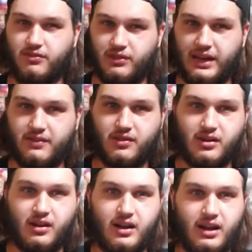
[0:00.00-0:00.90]

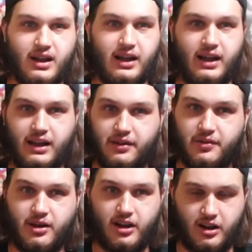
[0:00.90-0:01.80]
flavor. No
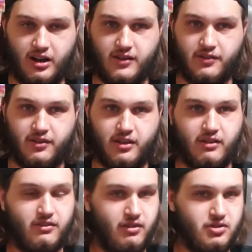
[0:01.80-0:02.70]
knockoffs.
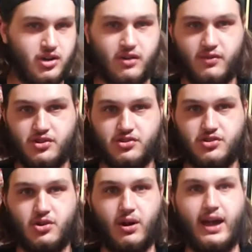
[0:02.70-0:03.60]
Zero sugar versions
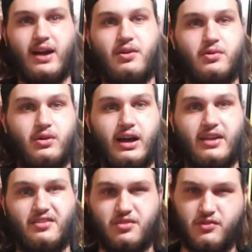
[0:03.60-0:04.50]
don't count,
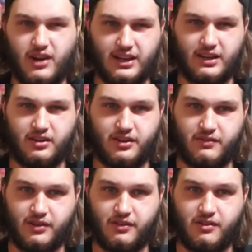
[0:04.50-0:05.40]
as there's very little
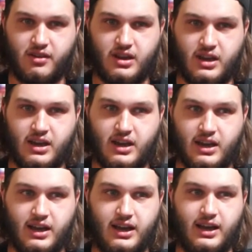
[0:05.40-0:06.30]
difference.
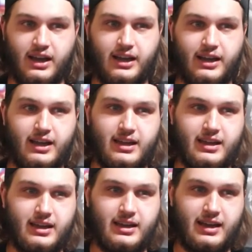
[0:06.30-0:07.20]
I
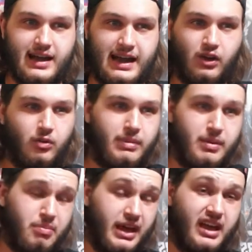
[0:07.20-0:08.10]
will be
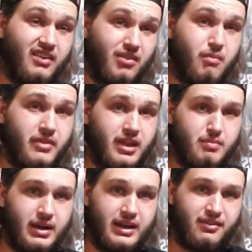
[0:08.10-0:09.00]
picking from the
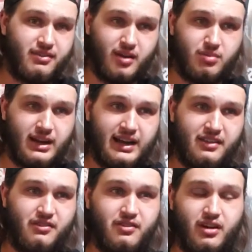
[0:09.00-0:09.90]
many
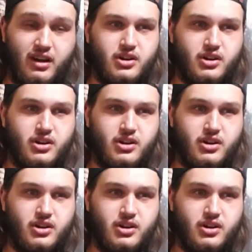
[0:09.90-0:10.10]
sublines.